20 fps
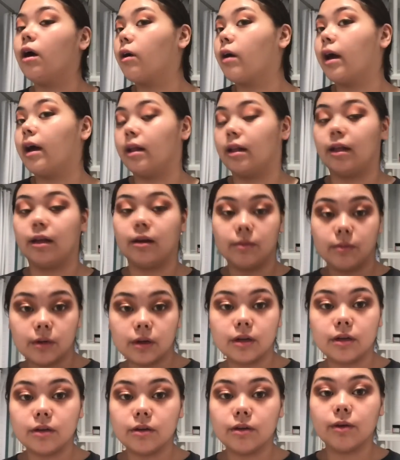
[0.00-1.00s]
Okay, now I'm
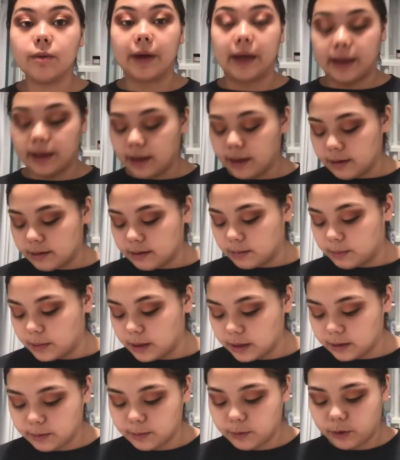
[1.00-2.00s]
gonna do the wing because I'm
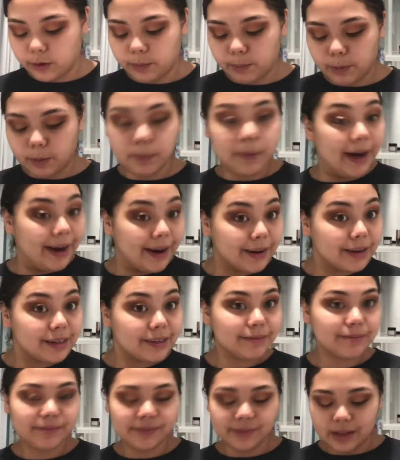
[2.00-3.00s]
a little more
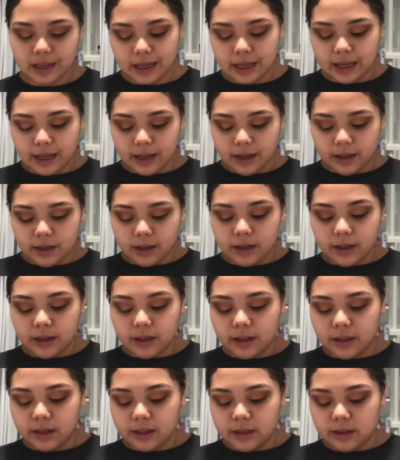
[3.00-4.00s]
prepared.
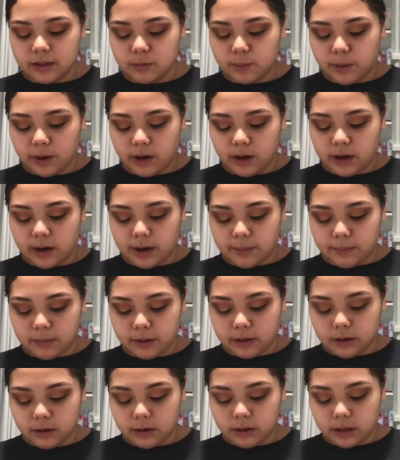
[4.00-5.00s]
This part
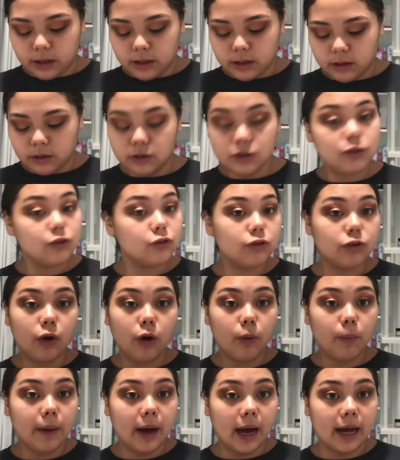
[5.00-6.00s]
I'm literally
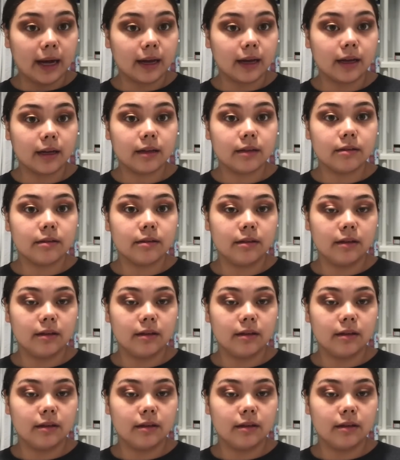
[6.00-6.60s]
so bad at.